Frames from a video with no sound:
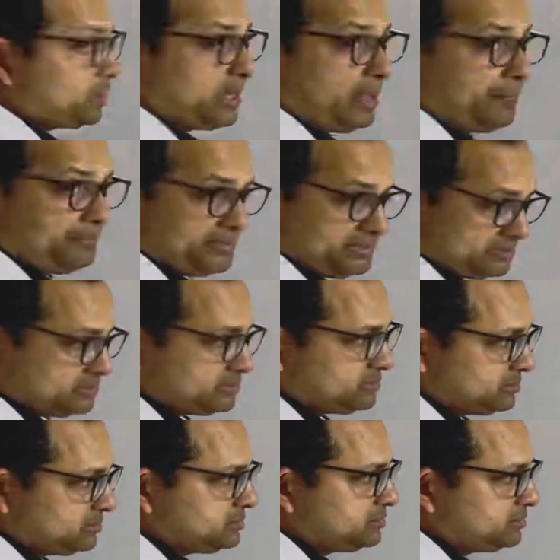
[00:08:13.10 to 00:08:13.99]

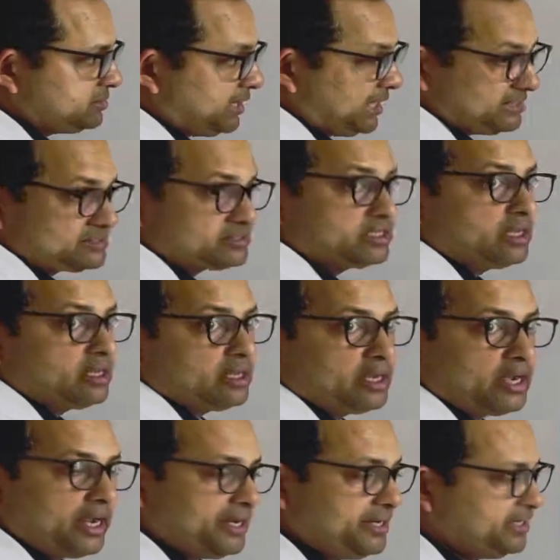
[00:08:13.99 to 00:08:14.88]
happens? That is the
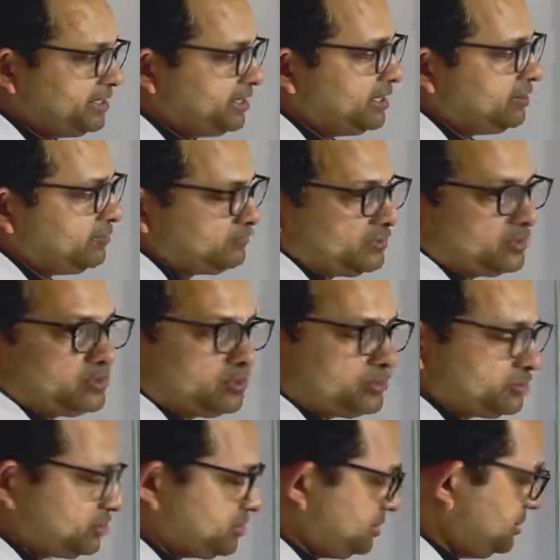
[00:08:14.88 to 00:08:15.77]
idea of the
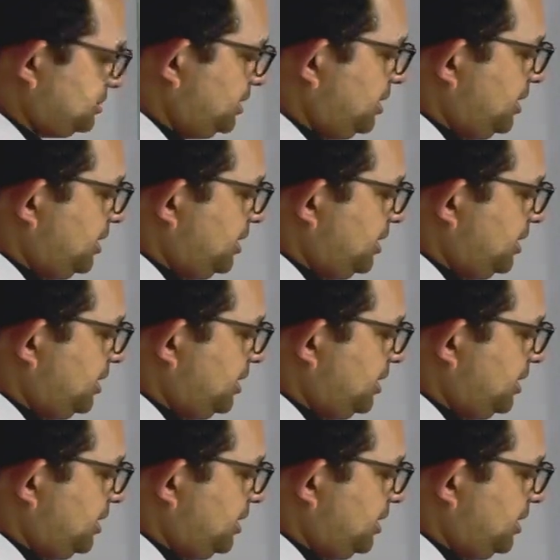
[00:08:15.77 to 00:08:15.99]
question.